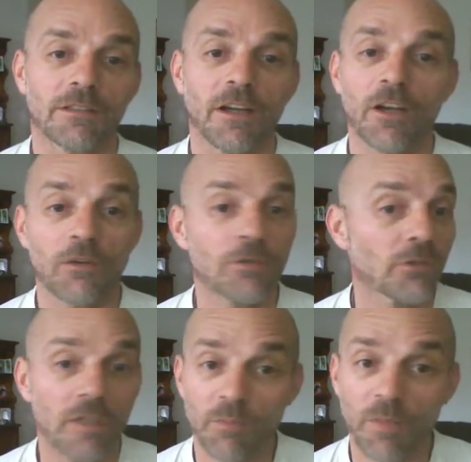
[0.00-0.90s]
are going to
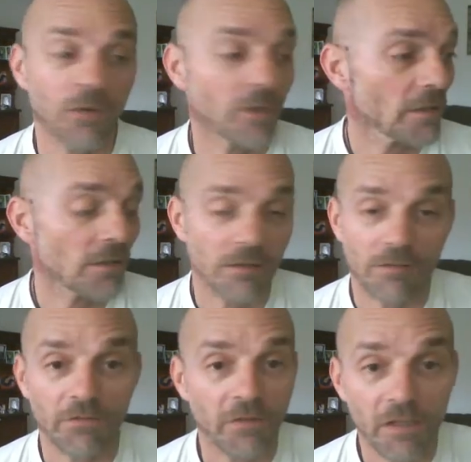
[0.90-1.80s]
experience
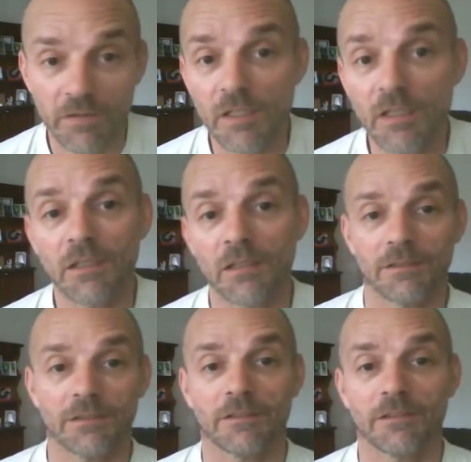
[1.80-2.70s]
5D
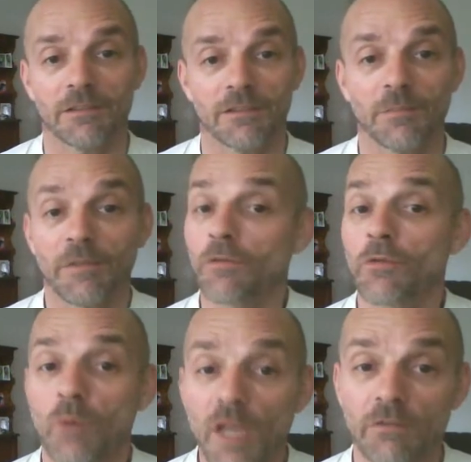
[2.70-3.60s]
before
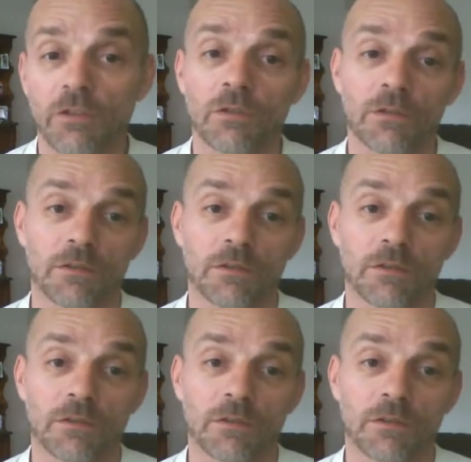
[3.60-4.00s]
we ever do.